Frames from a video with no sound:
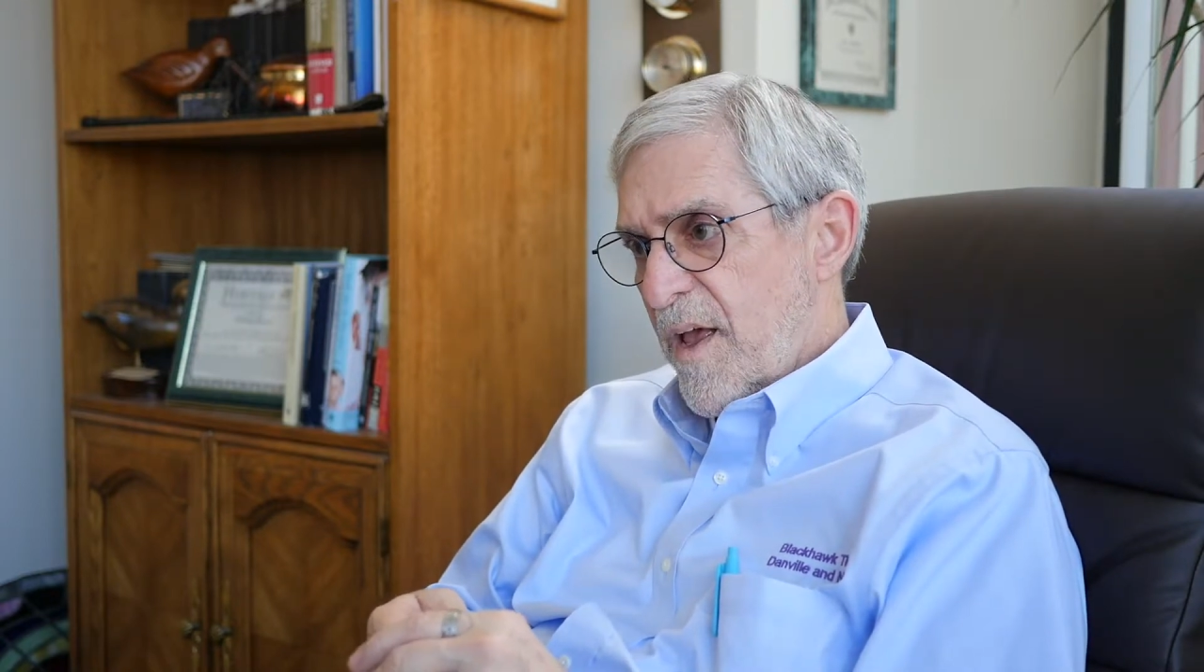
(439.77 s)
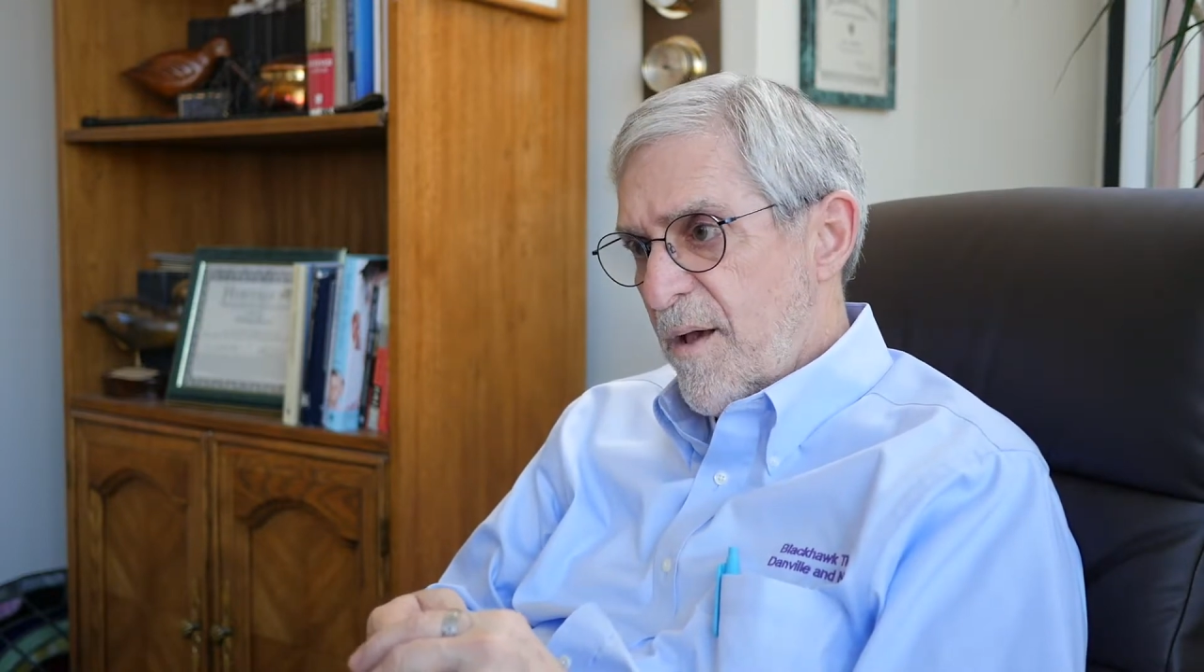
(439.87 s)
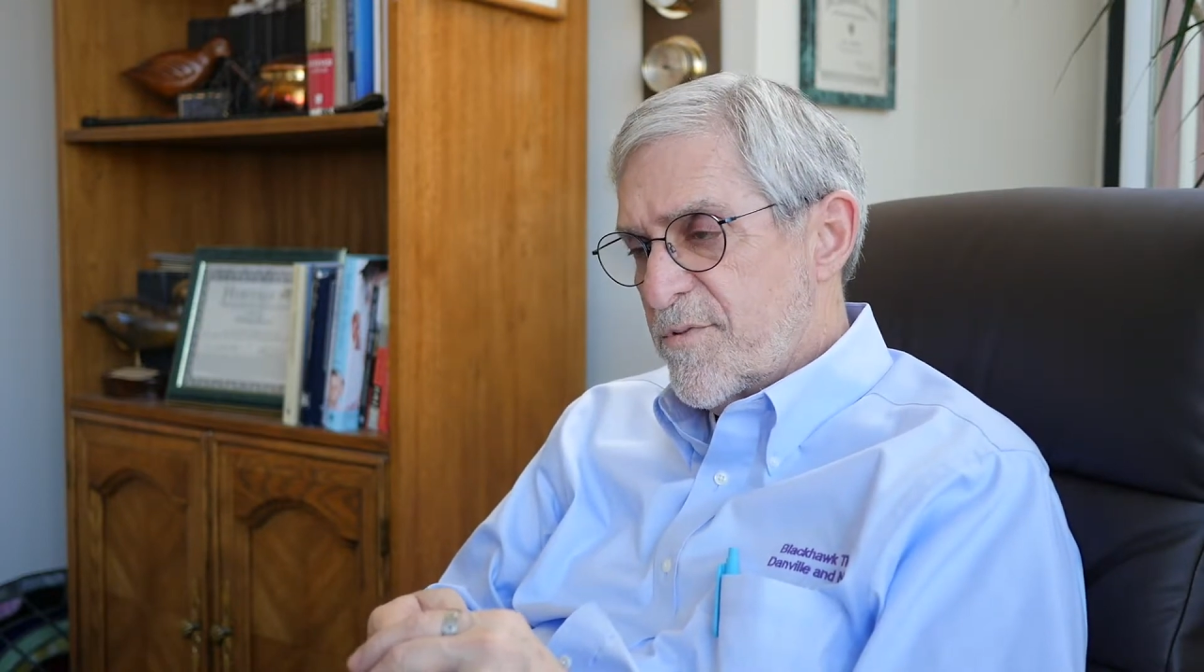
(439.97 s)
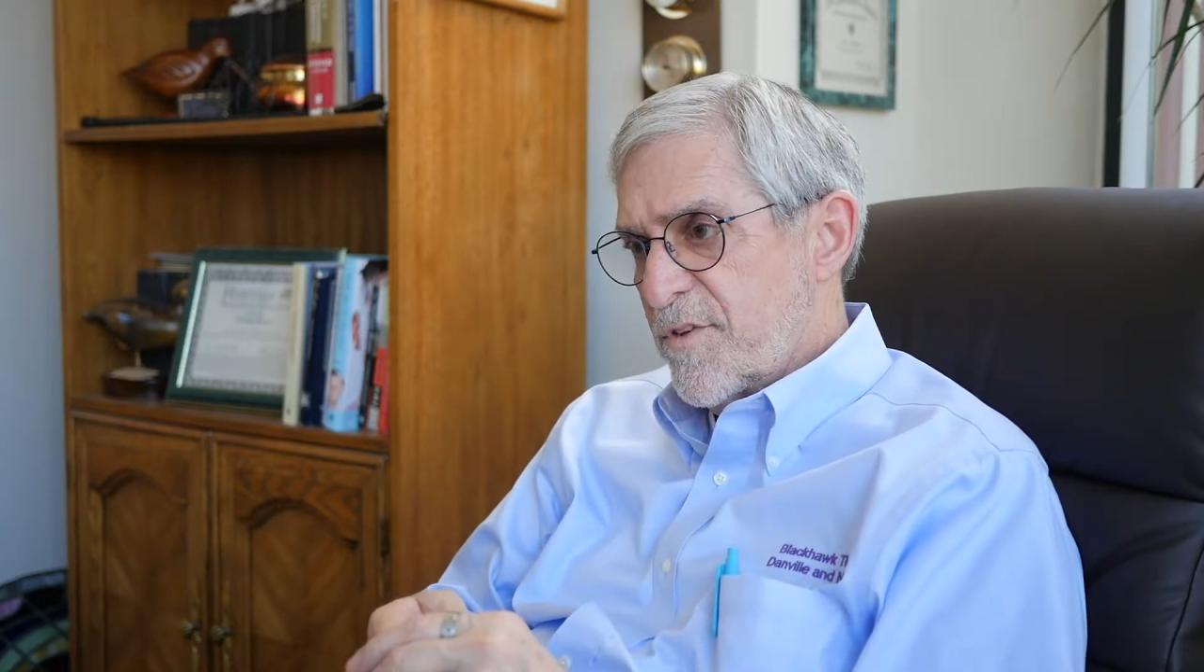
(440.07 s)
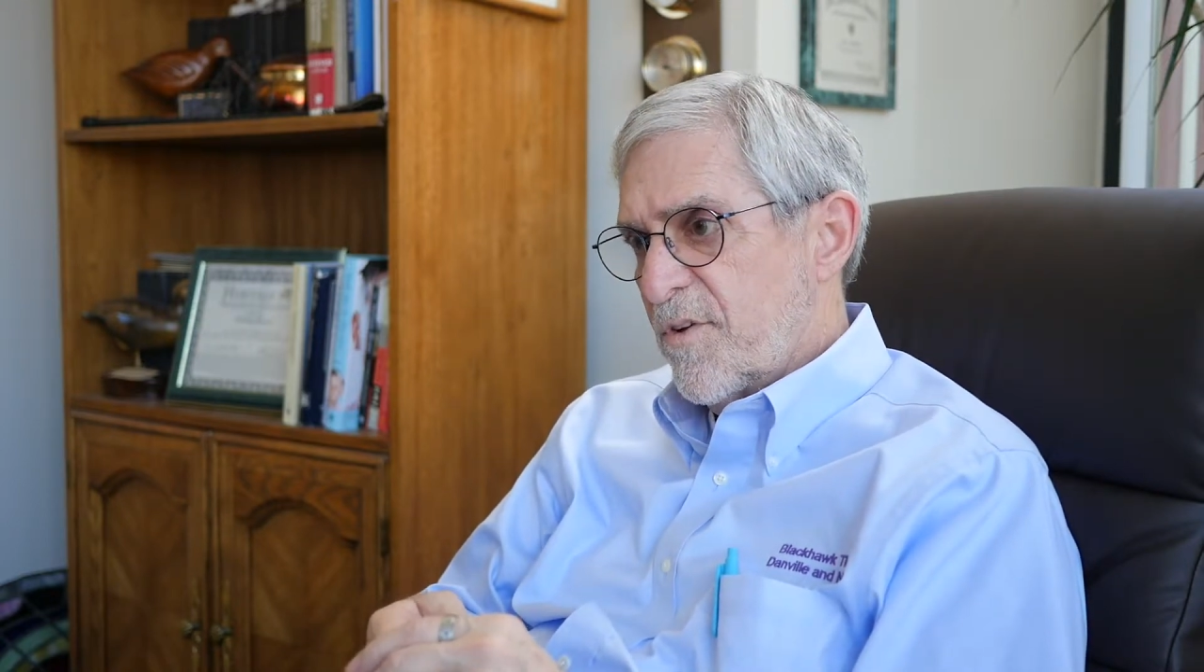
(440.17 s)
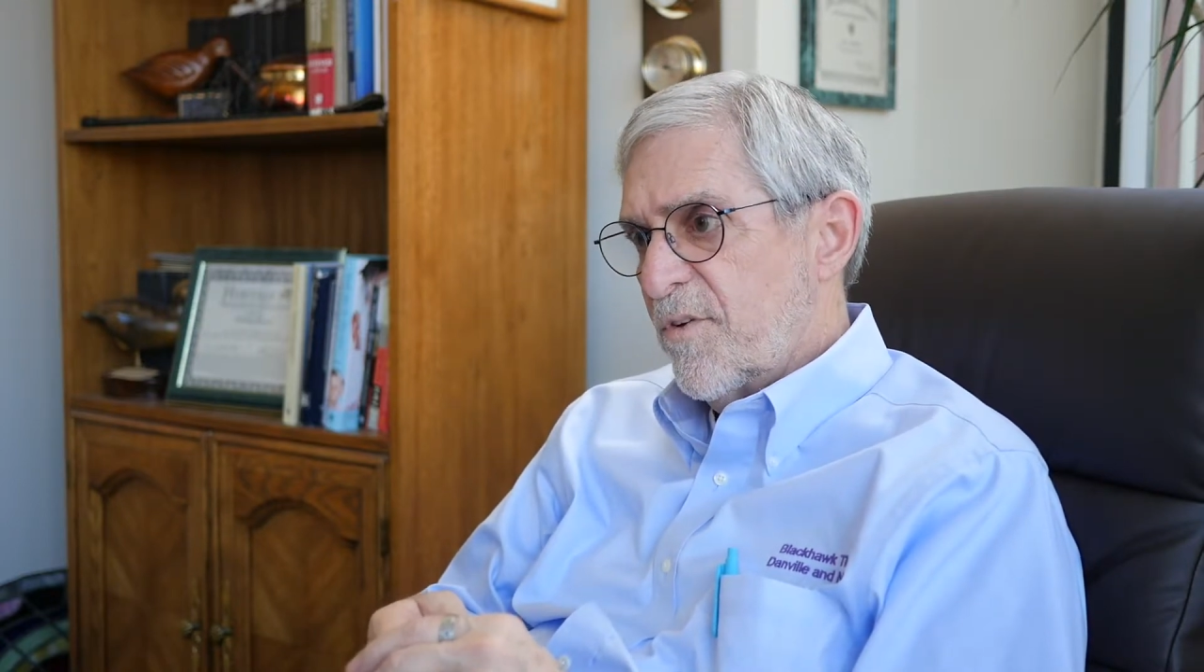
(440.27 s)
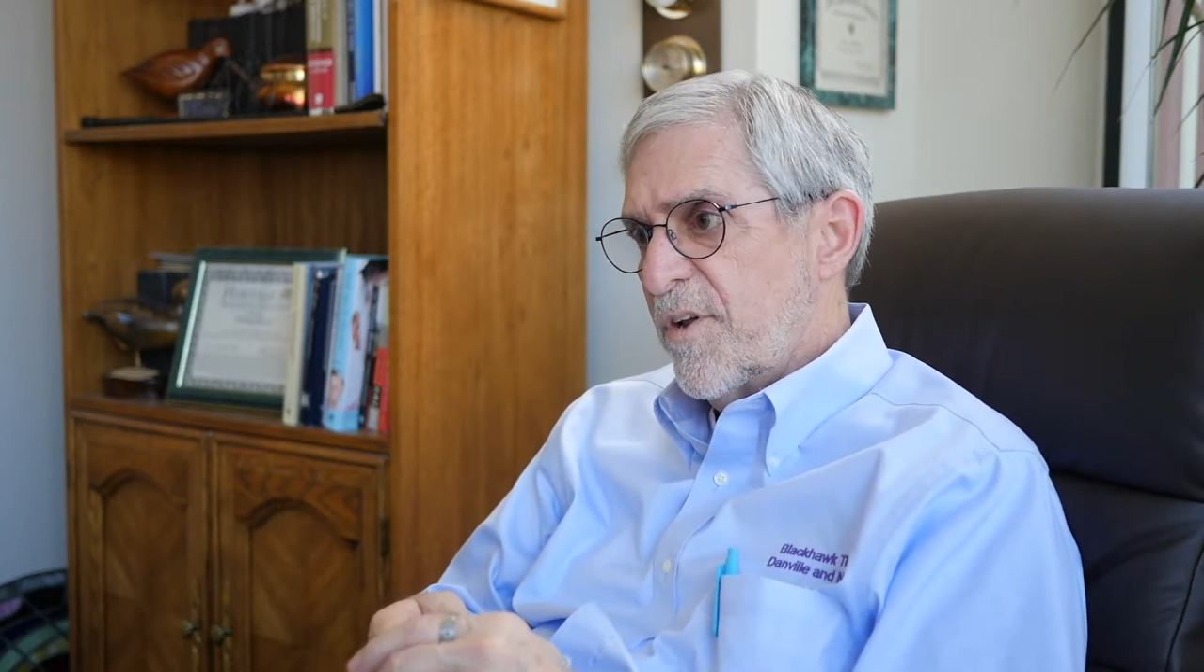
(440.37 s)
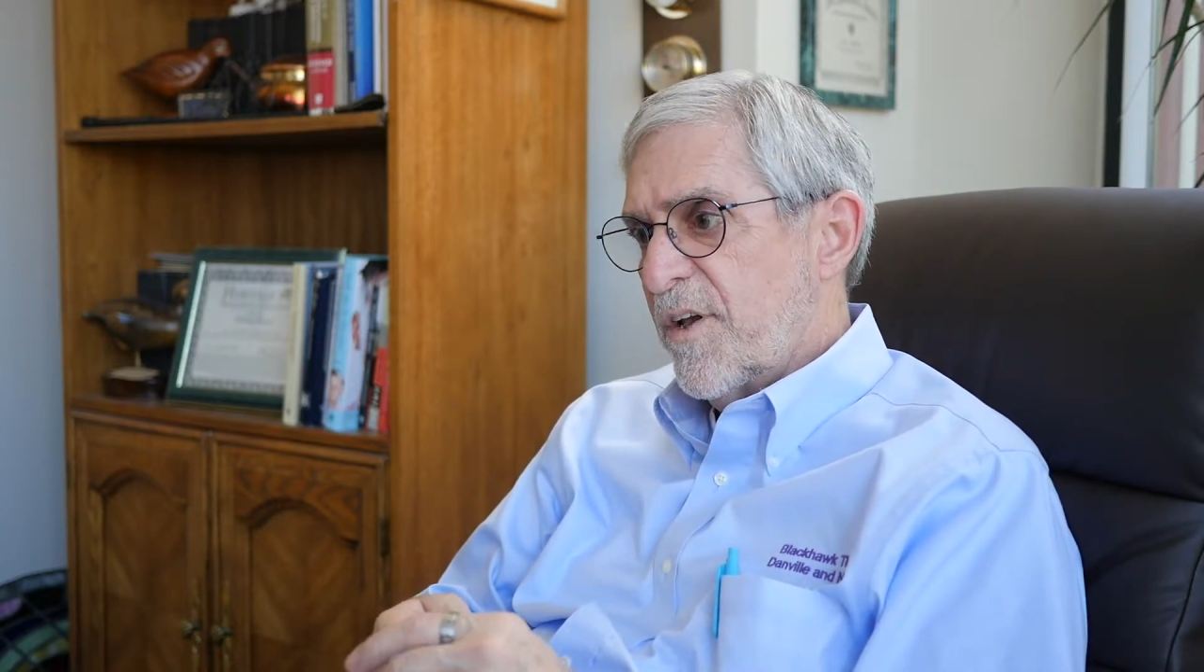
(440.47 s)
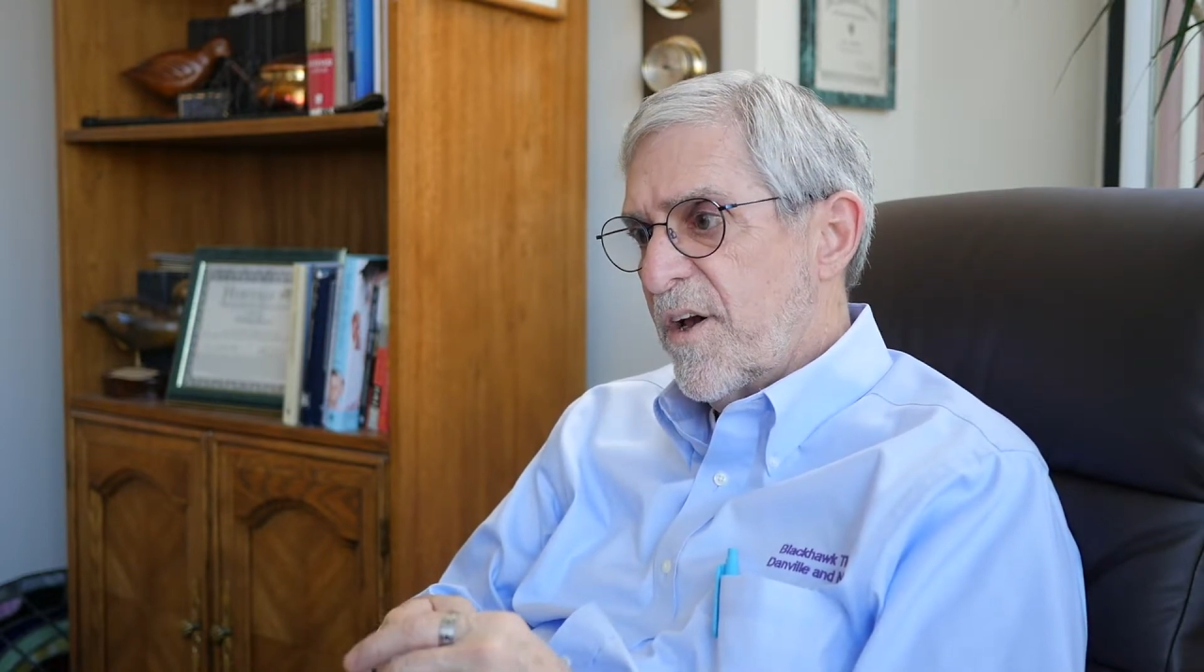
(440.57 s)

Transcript: Absolutely.